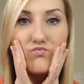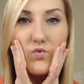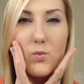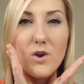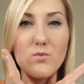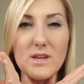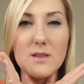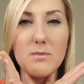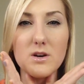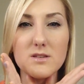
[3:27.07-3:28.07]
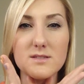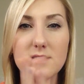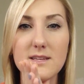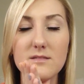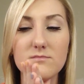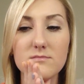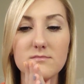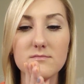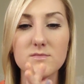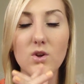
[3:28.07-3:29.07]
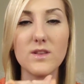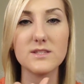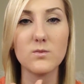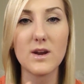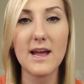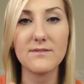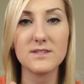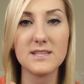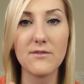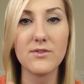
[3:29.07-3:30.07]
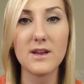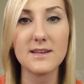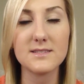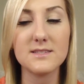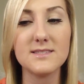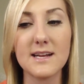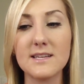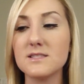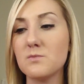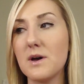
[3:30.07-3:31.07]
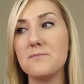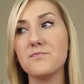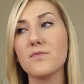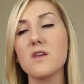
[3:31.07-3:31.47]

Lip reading: if you want to read the books, then don't listen to what I have to say for the next 10 seconds, but